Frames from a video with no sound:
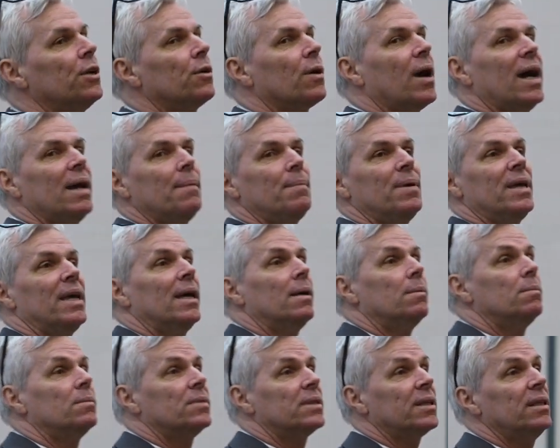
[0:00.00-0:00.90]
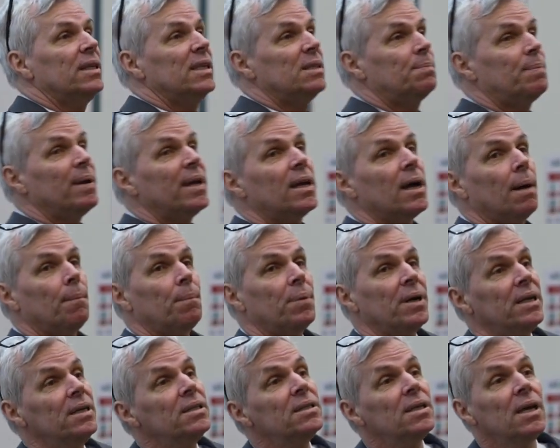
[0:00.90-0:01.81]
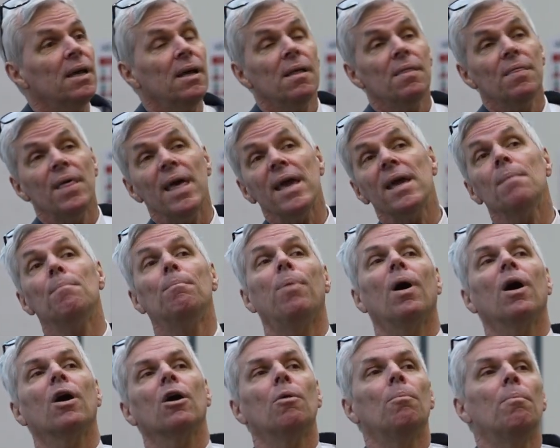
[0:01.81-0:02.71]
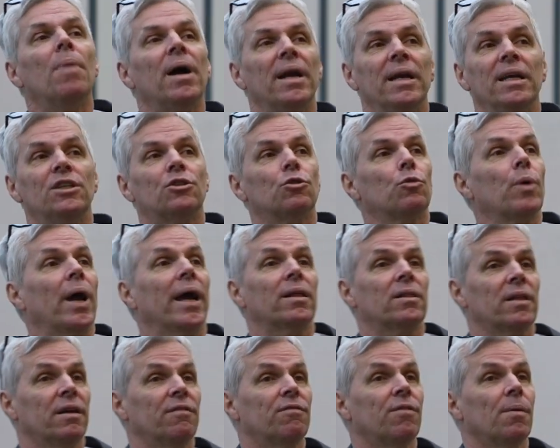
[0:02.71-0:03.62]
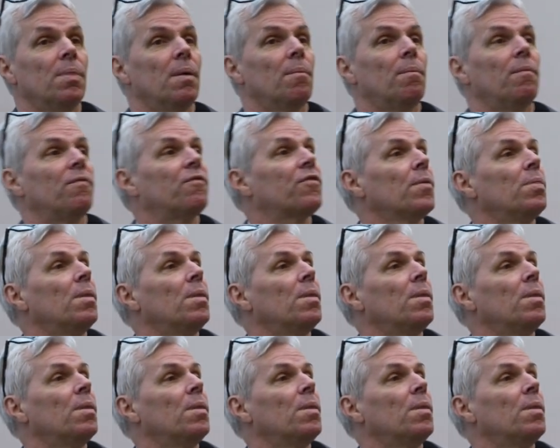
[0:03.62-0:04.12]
your IBMs and these big companies, they can borrow money directly from the